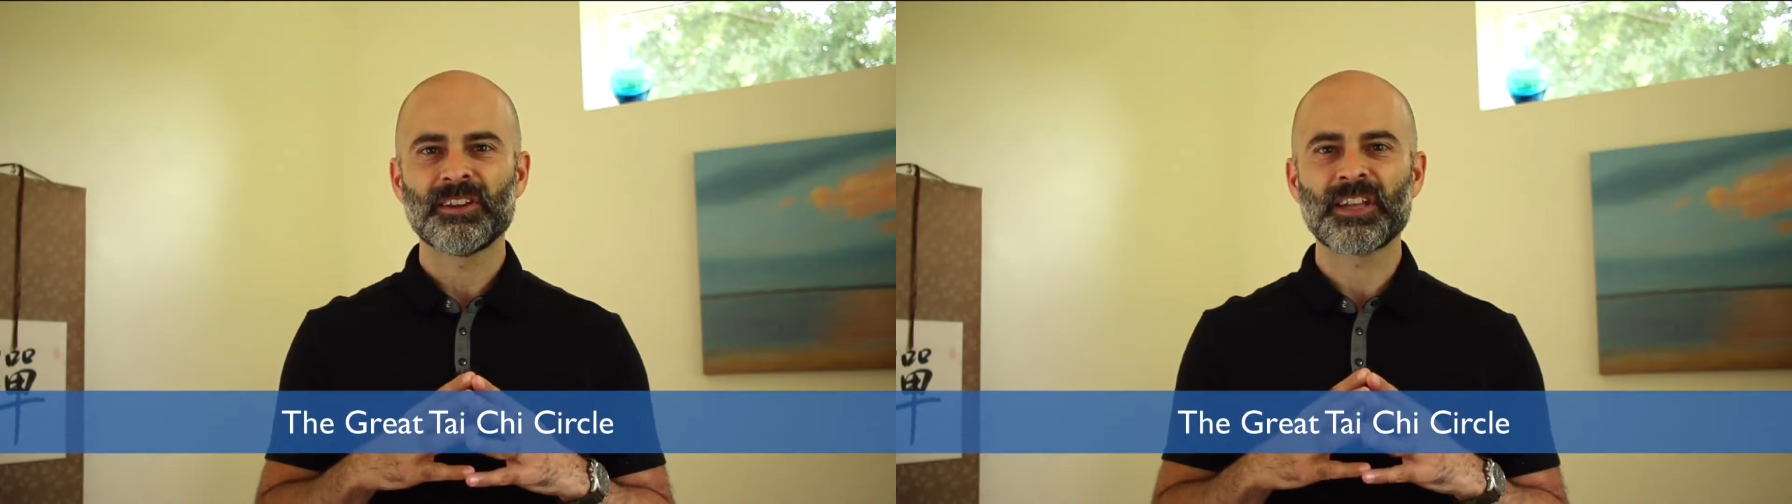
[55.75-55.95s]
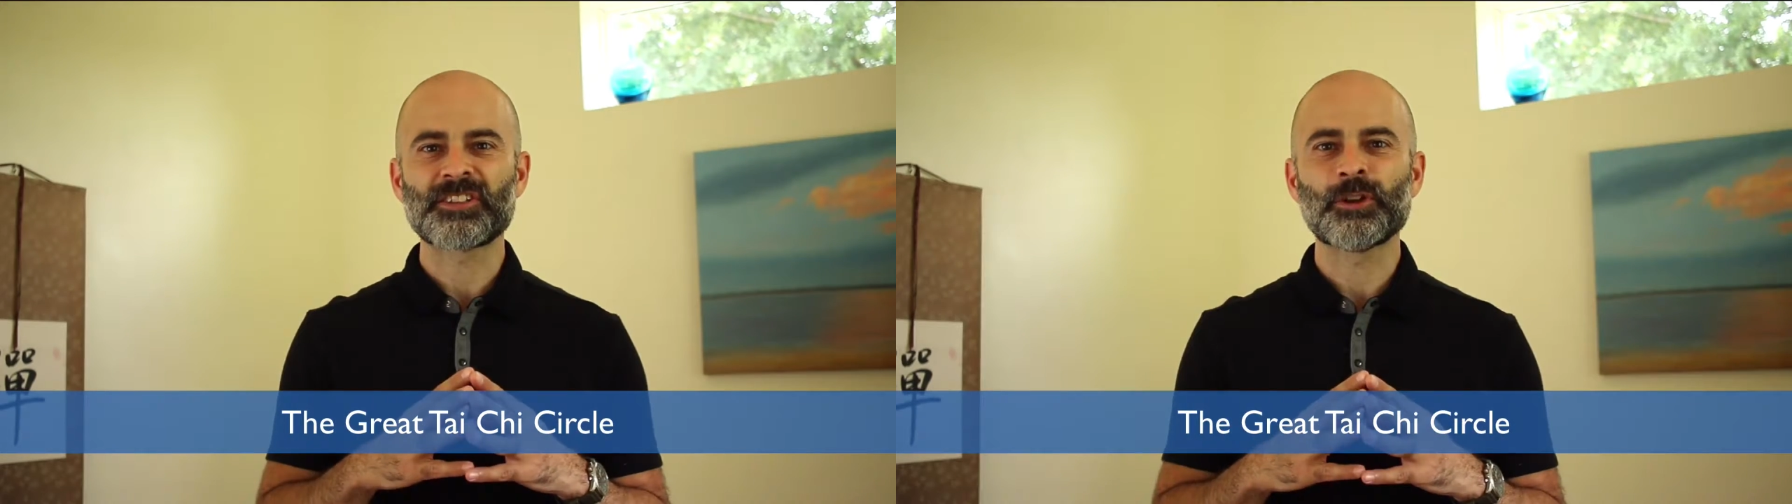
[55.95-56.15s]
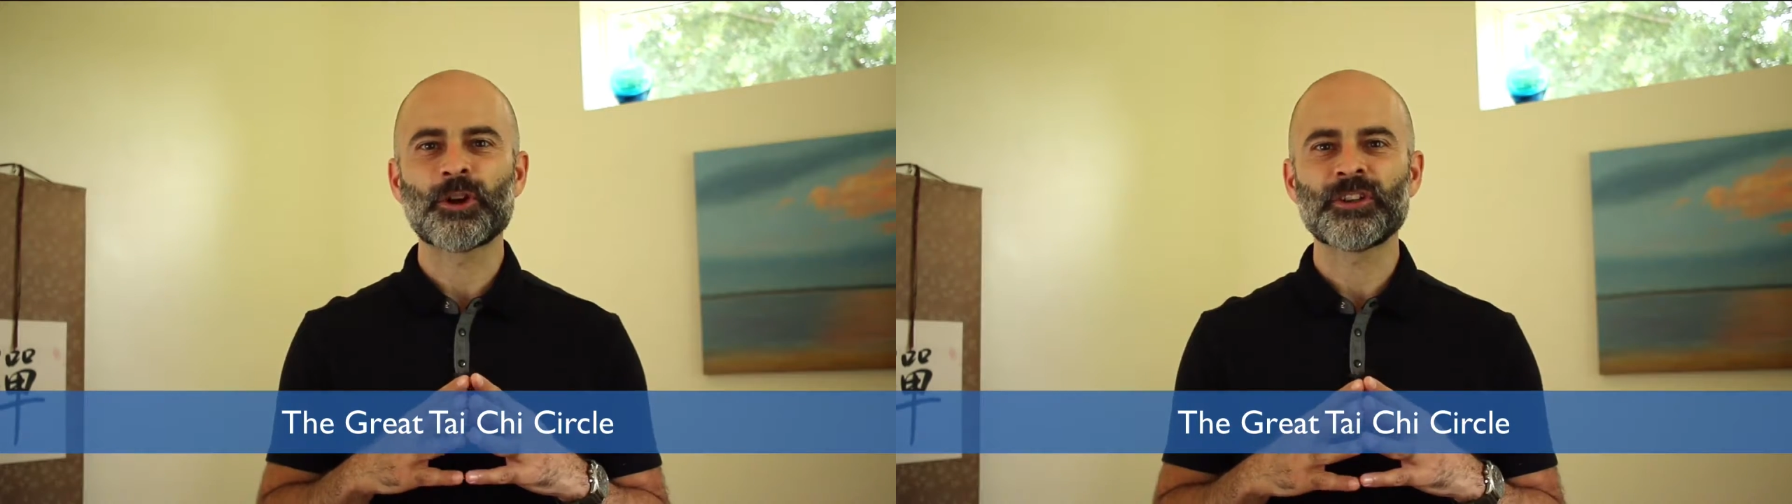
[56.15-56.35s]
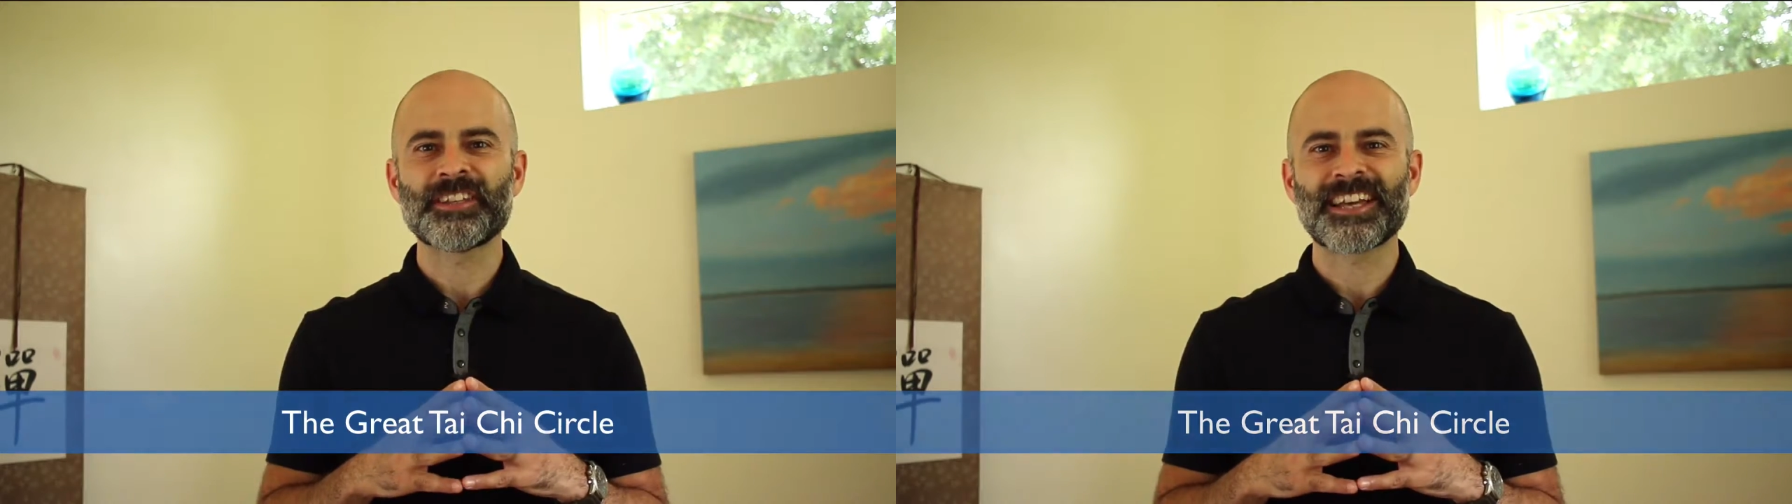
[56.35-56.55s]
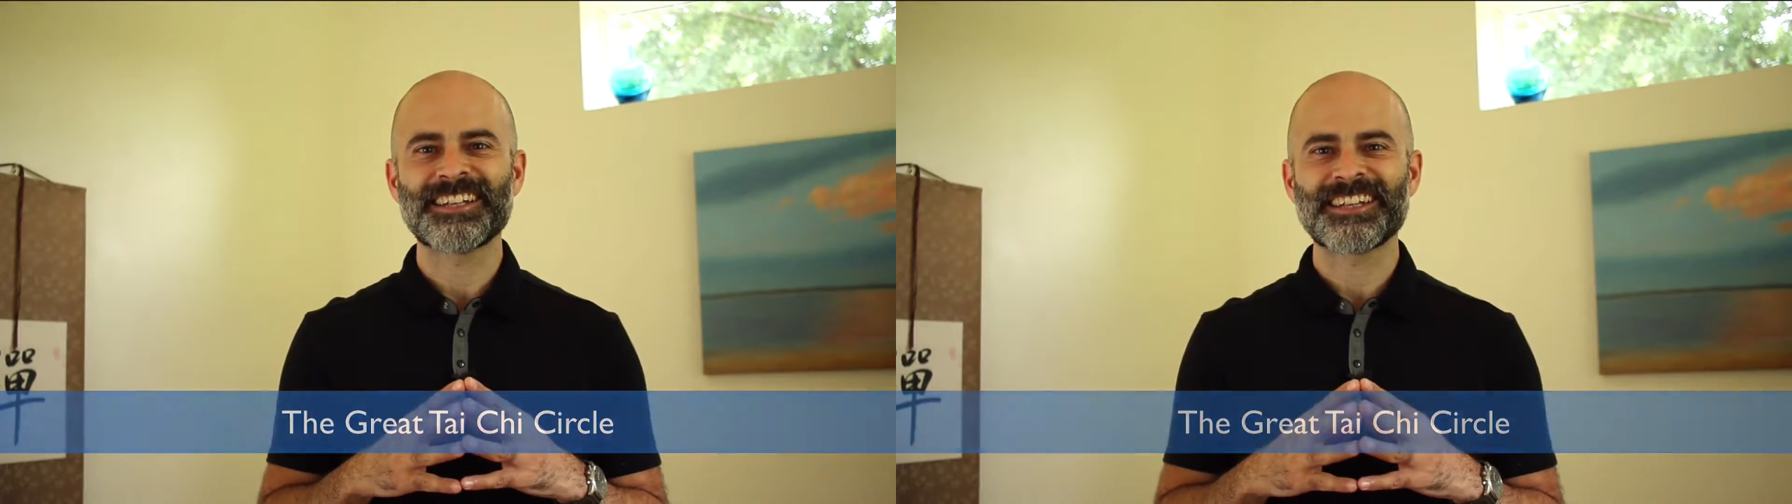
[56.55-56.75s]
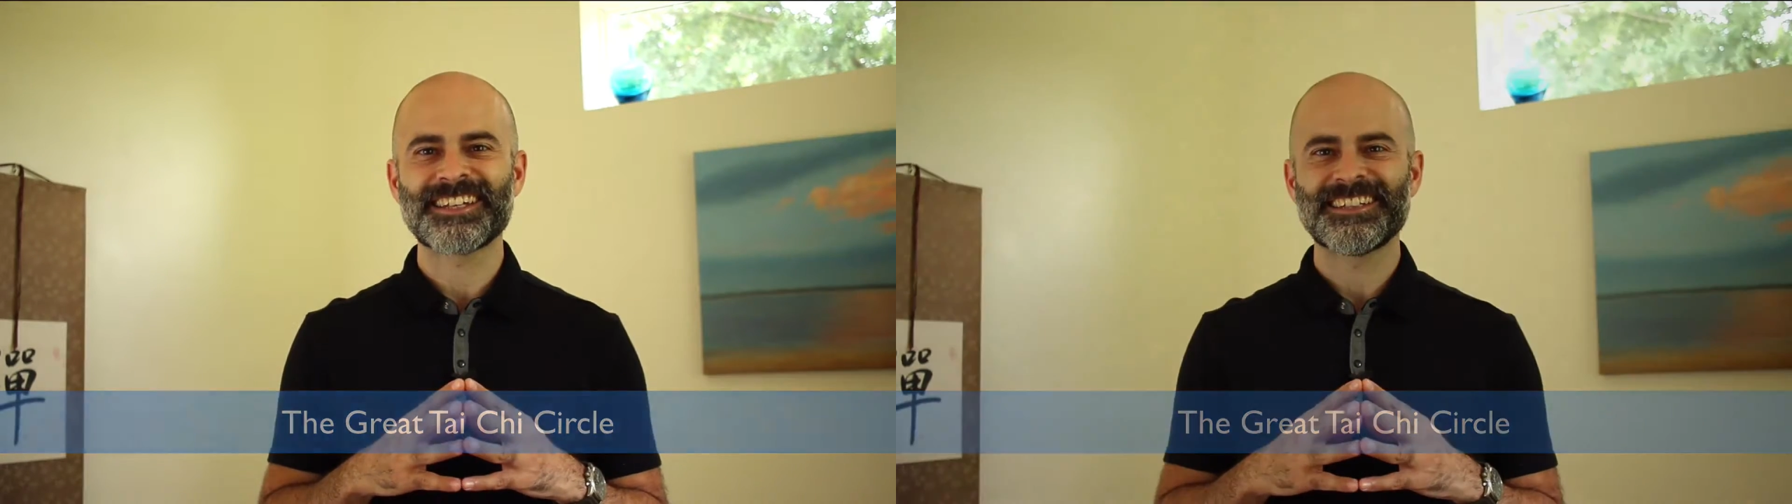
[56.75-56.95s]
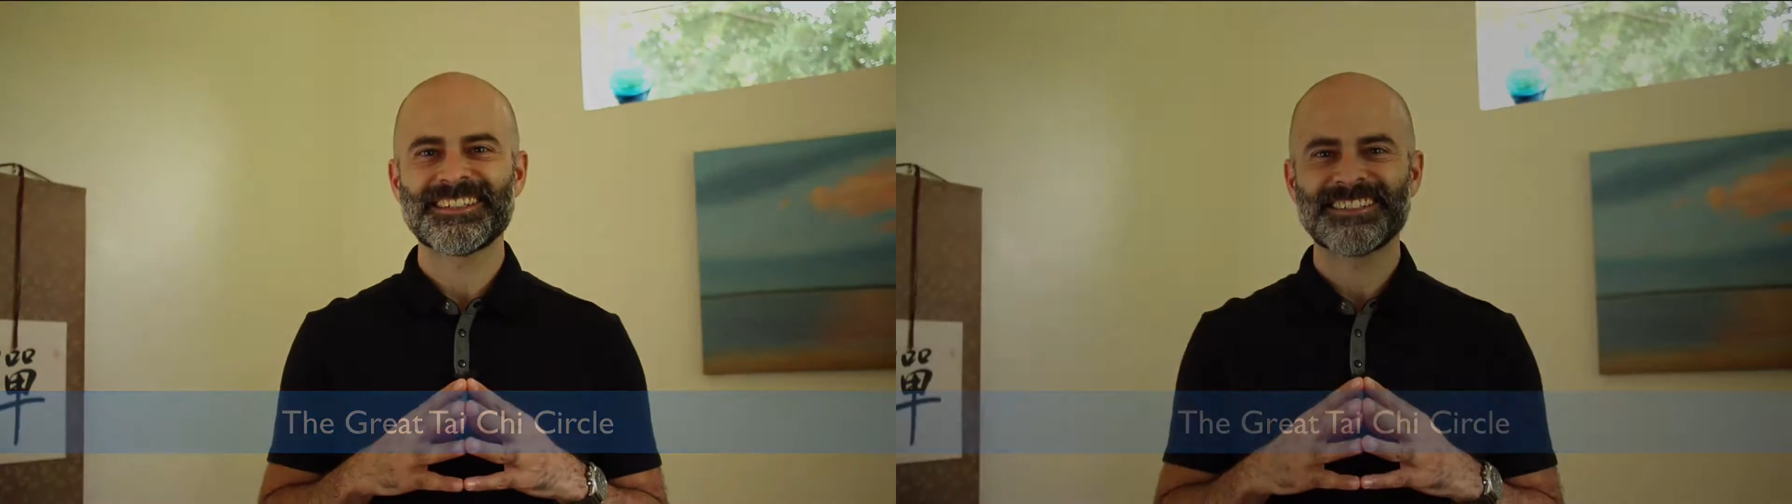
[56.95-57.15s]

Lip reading: Let's learn the technique.